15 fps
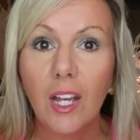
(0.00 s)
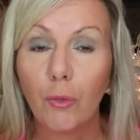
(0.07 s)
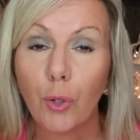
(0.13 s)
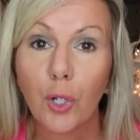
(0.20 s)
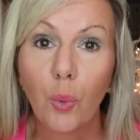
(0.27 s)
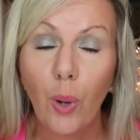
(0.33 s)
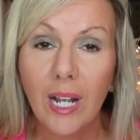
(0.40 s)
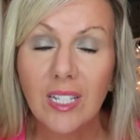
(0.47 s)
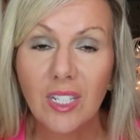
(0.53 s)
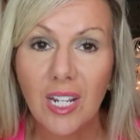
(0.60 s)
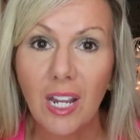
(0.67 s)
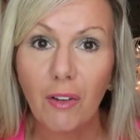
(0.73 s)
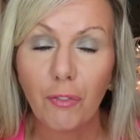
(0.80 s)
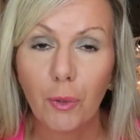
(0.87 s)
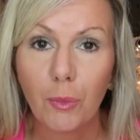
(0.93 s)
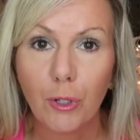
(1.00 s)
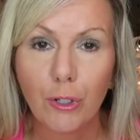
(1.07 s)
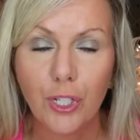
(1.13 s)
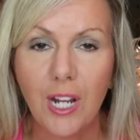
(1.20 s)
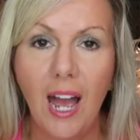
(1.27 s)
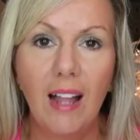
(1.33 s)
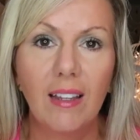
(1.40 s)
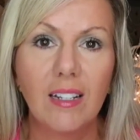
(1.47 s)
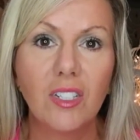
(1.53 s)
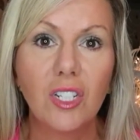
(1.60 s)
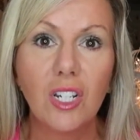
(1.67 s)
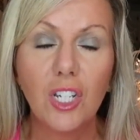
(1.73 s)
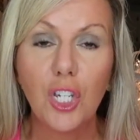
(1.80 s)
request it from your stylist.